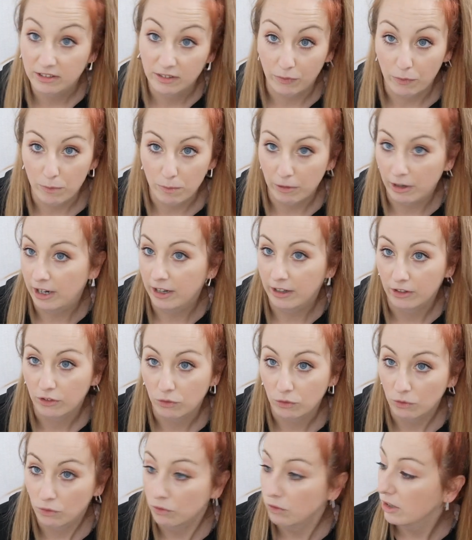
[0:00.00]
different brand
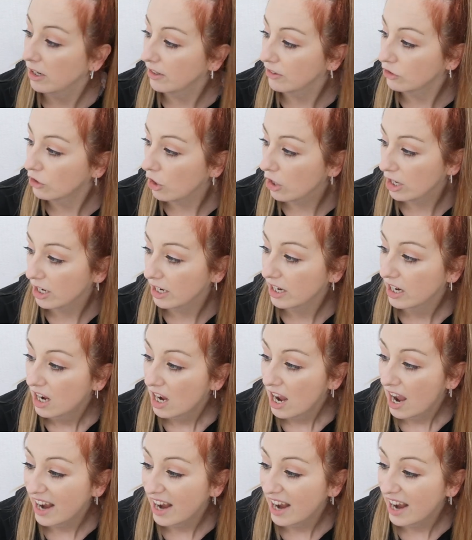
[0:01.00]
entirely.